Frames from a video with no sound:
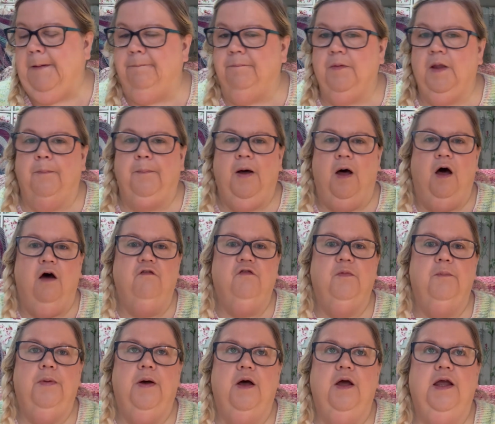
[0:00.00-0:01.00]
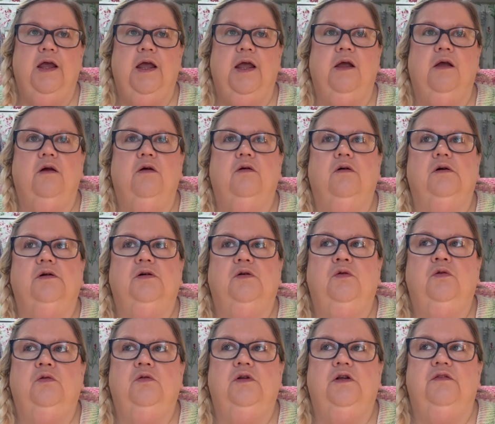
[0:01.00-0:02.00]
Apart from buying
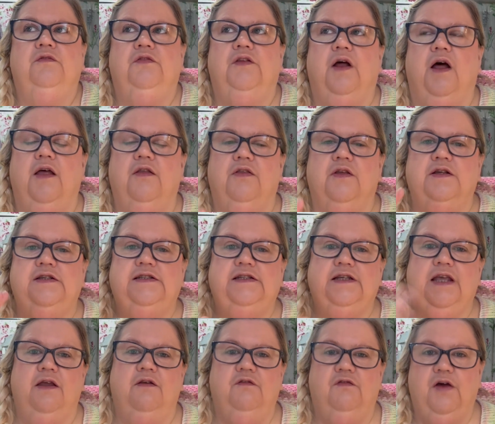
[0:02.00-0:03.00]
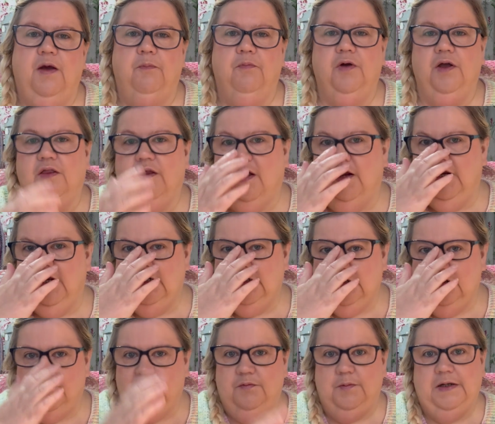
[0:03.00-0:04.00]
all of like the skin fabric that I
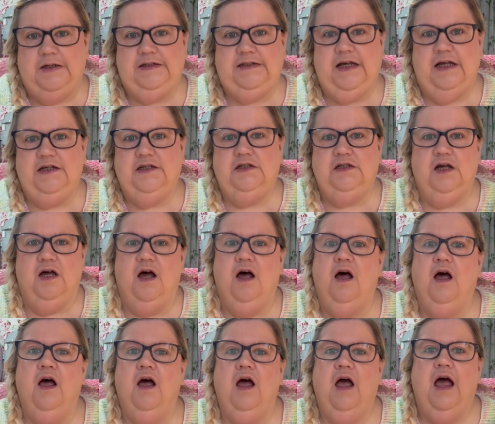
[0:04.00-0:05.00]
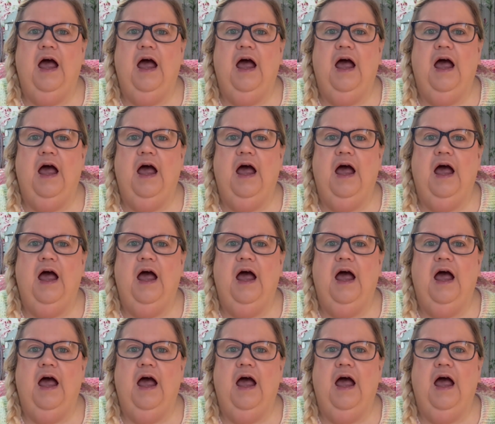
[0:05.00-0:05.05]
needed for my Santa